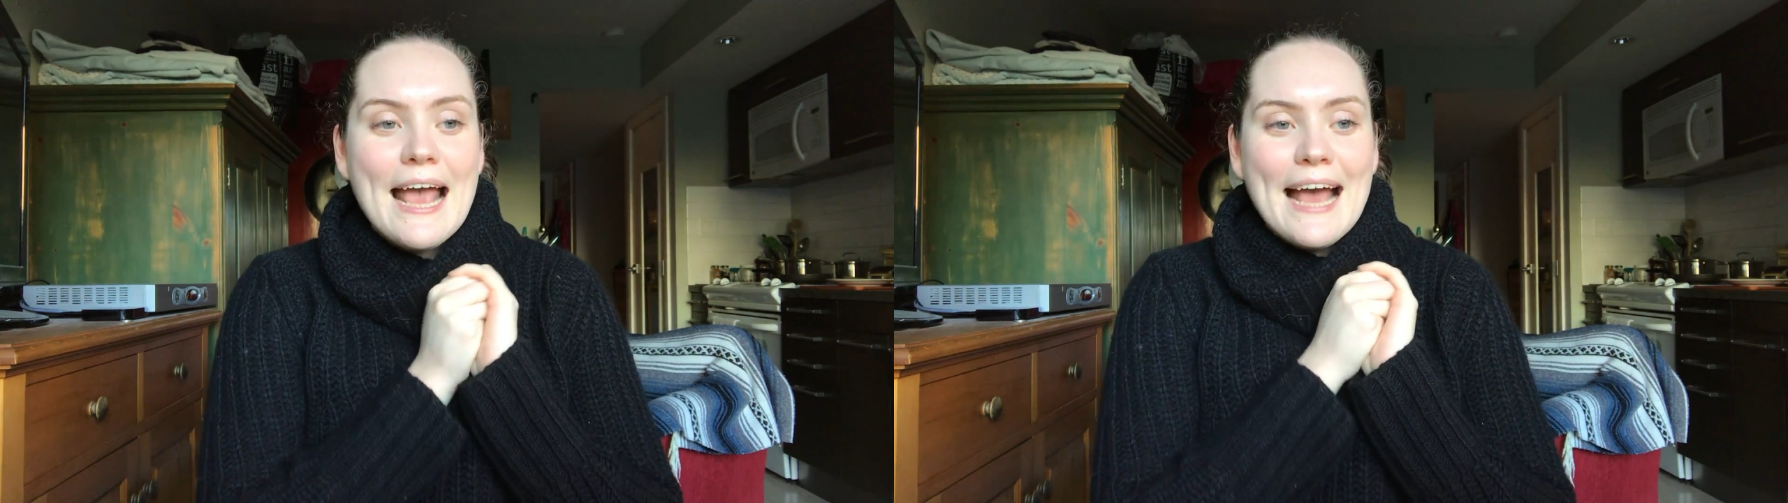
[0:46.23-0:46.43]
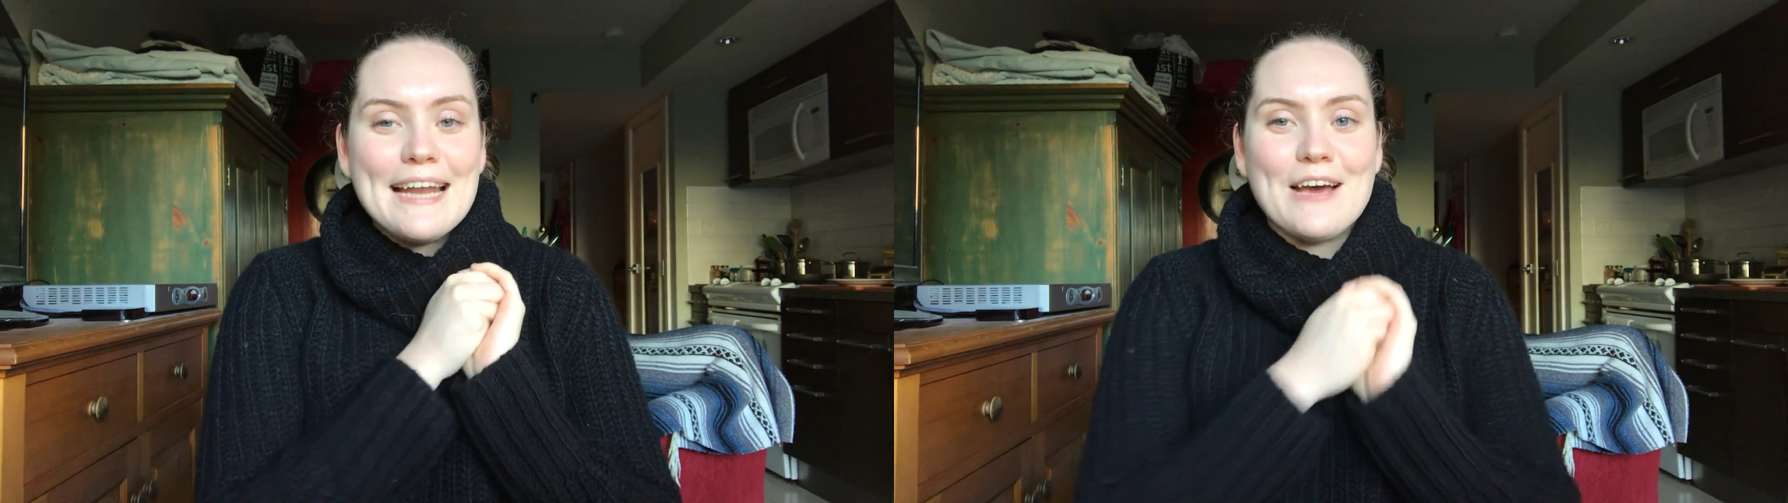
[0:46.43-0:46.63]

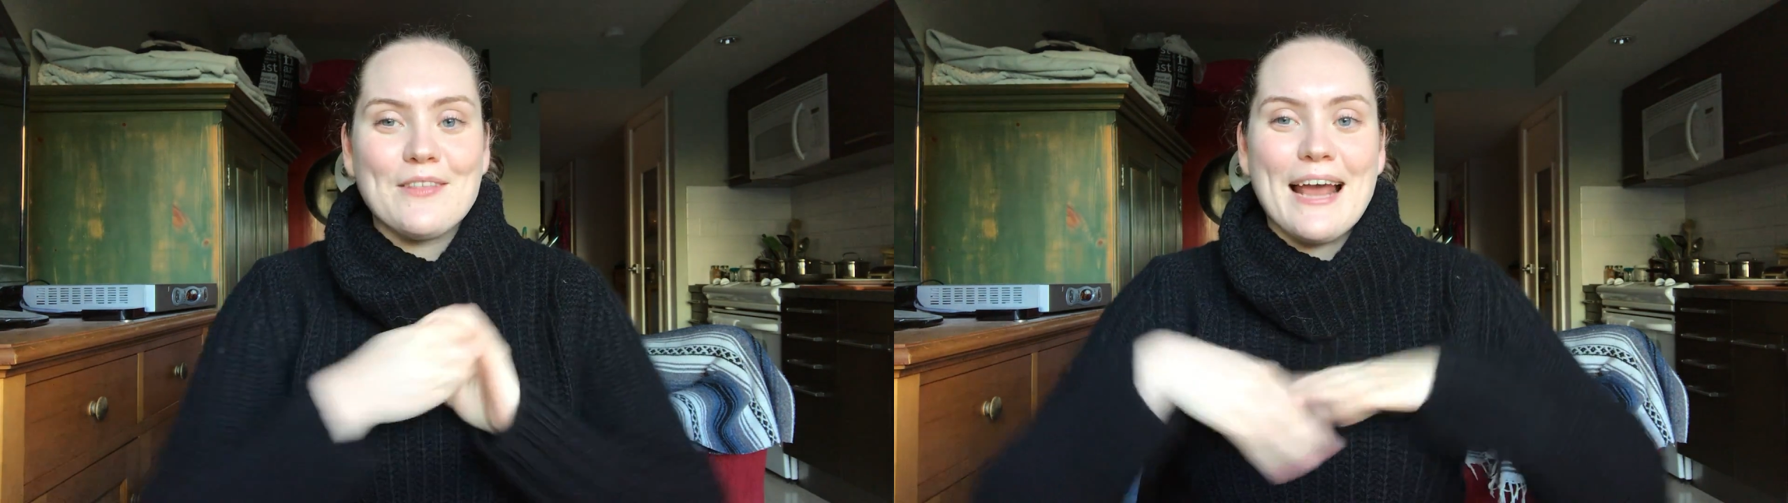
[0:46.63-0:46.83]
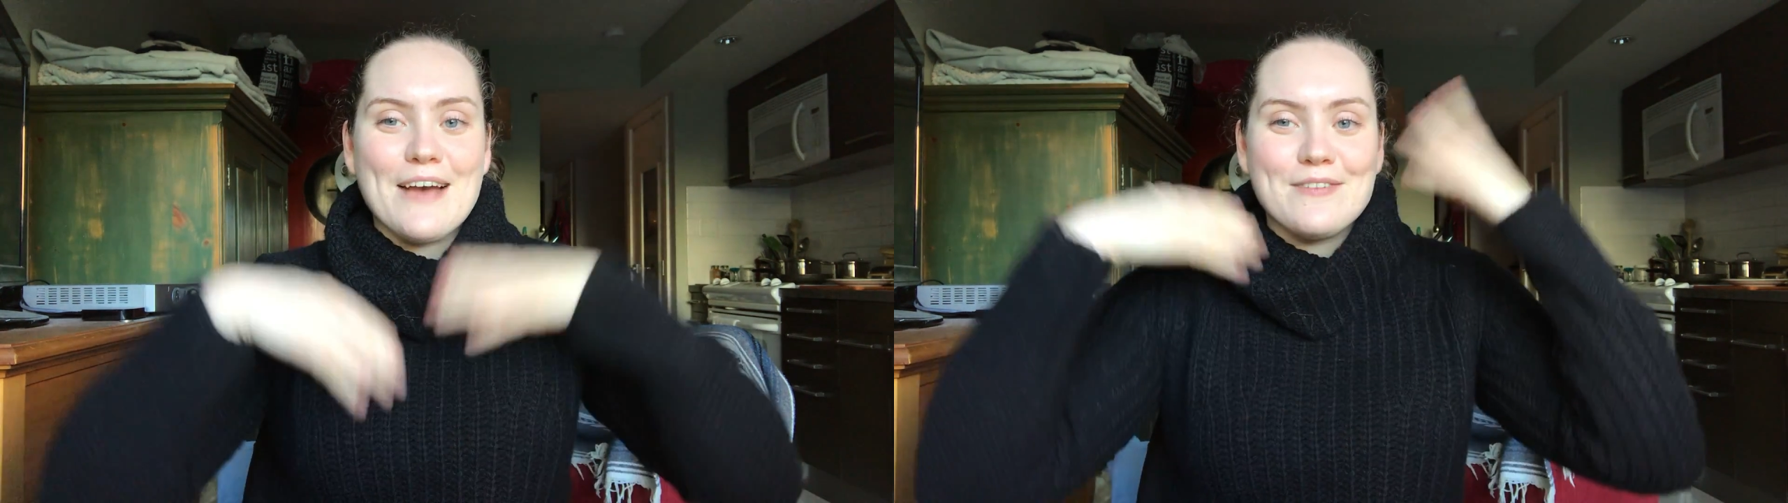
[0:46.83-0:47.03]
and now
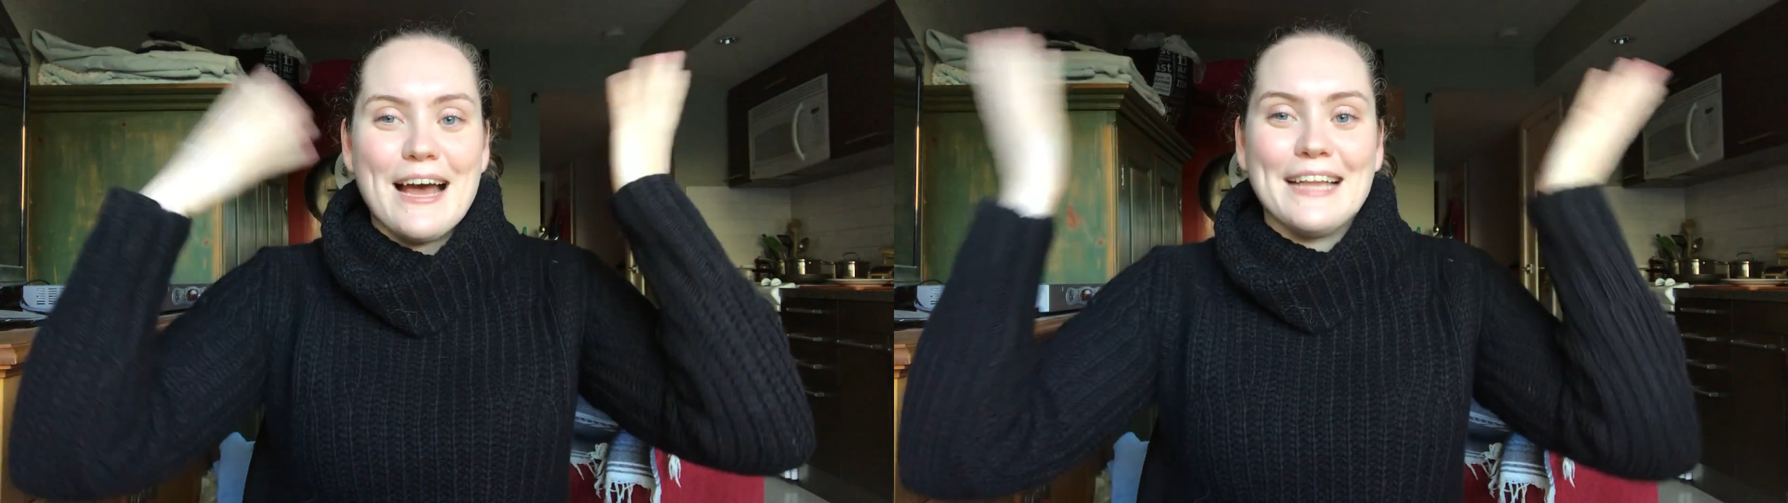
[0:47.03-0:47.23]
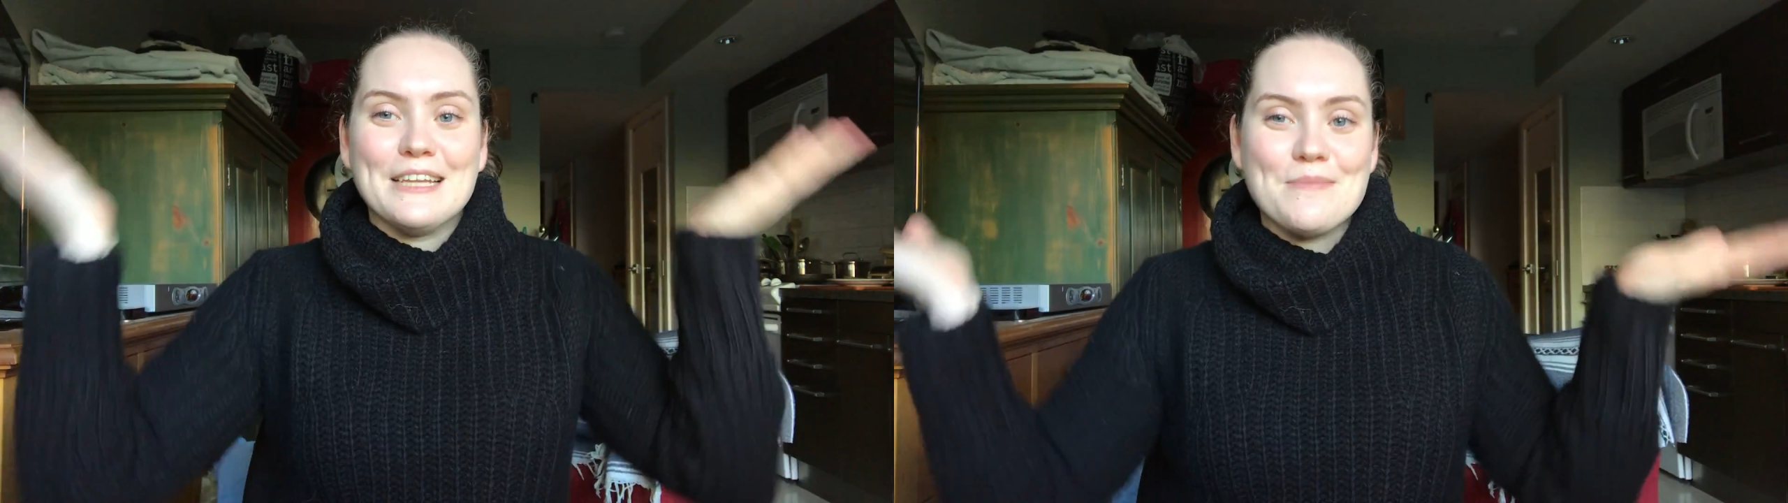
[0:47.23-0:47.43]
that I have an
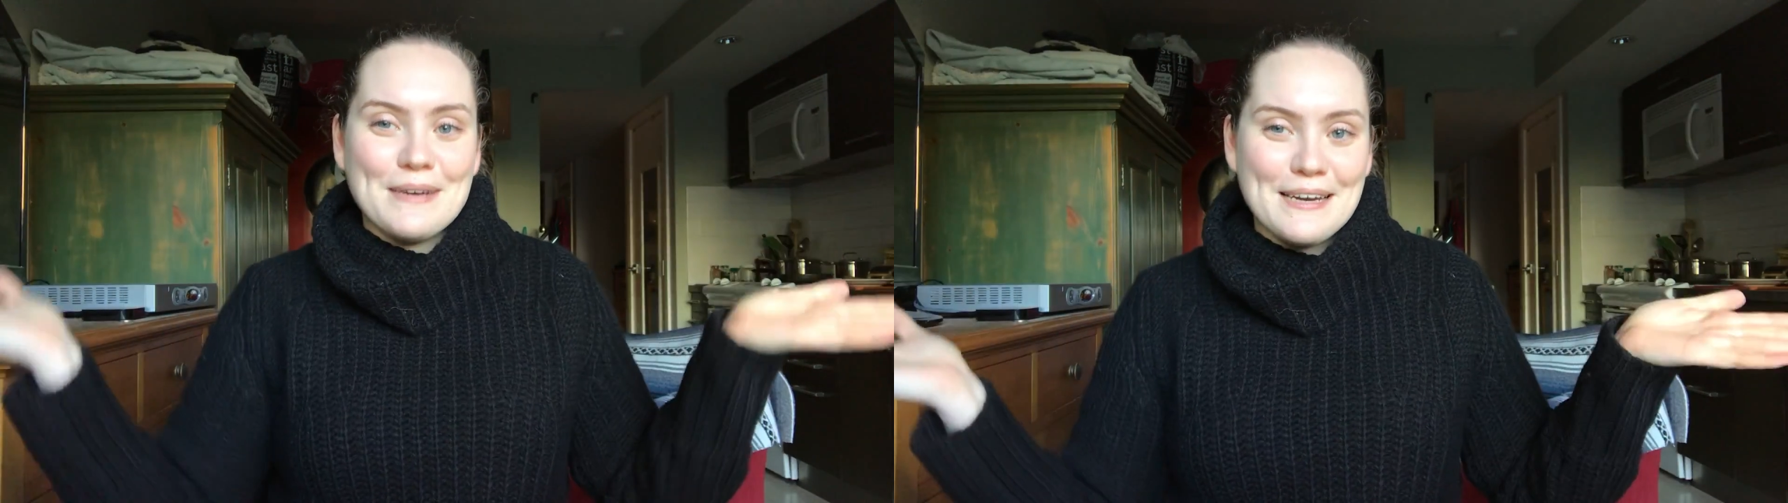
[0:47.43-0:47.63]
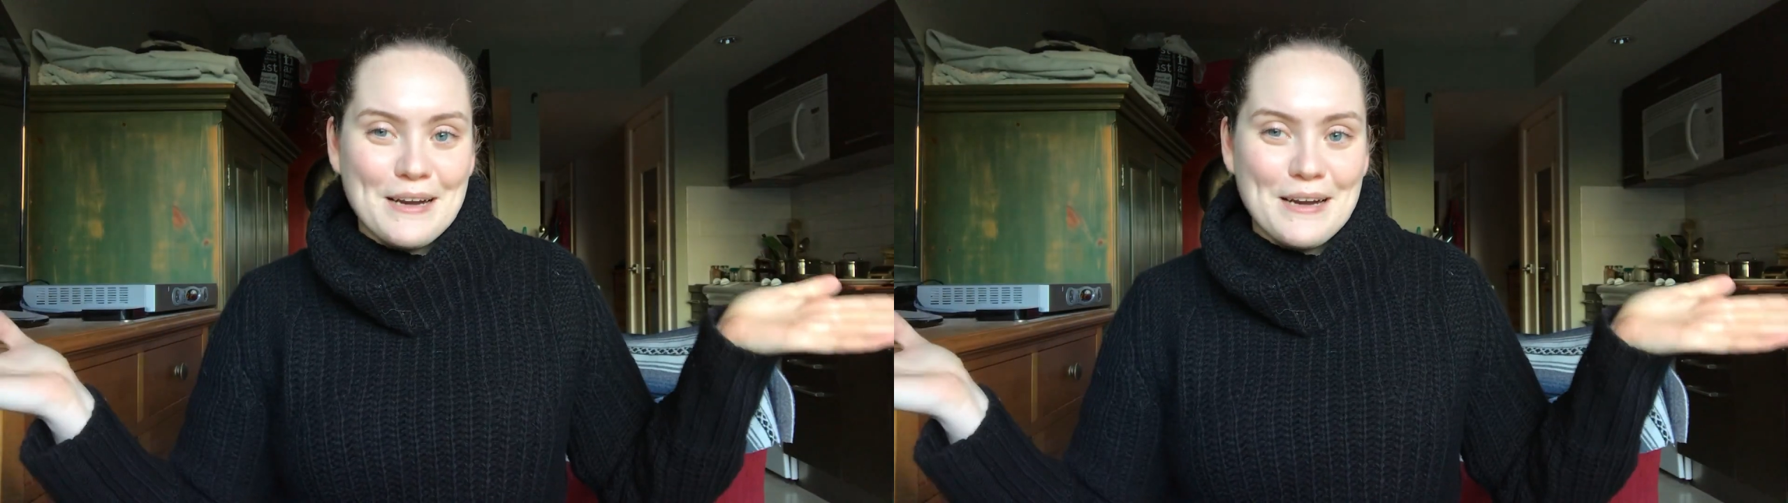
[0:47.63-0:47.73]
unlimited